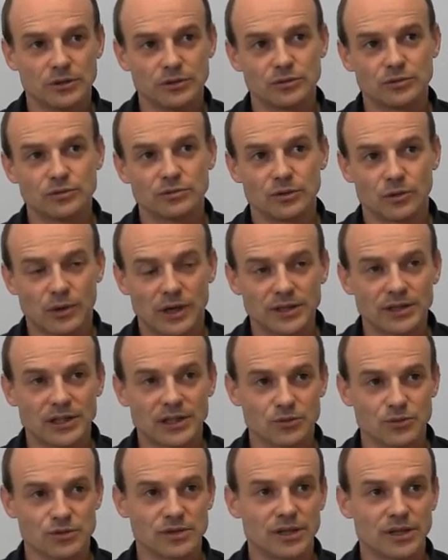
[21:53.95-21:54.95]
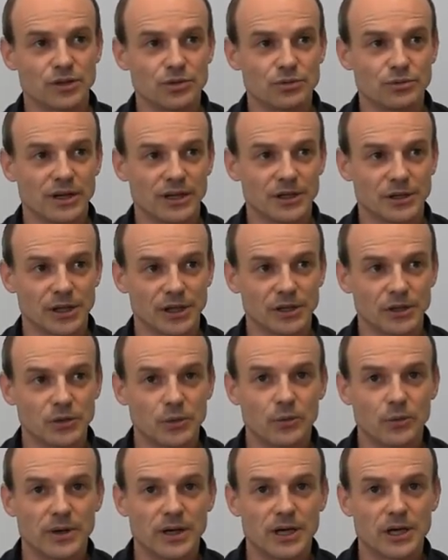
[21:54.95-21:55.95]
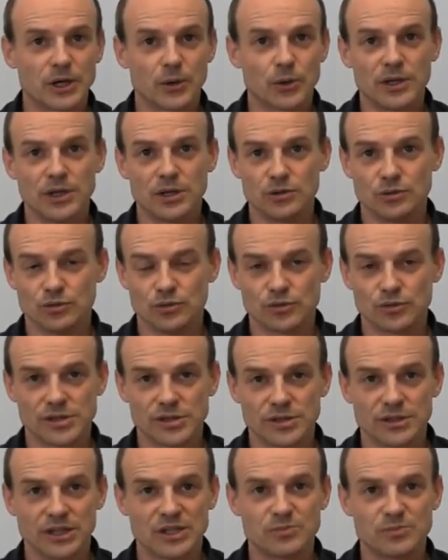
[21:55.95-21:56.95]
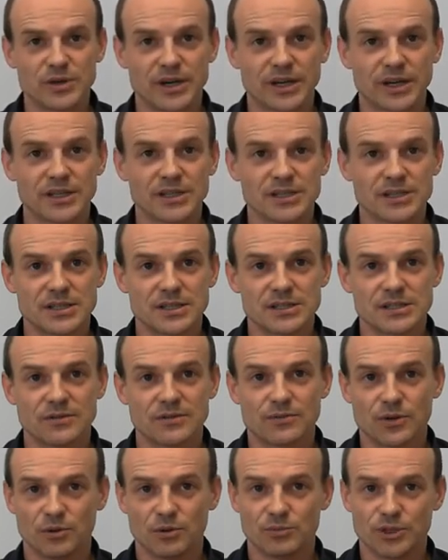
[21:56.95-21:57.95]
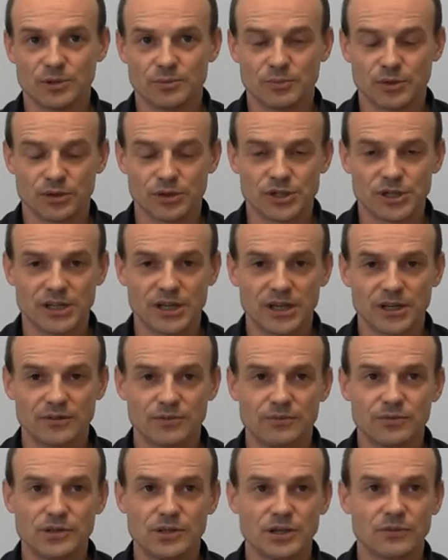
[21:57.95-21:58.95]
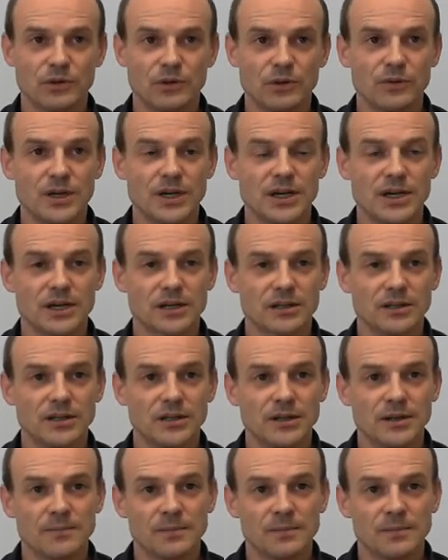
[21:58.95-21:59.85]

to 1200, where we use the experiences from the project for VVR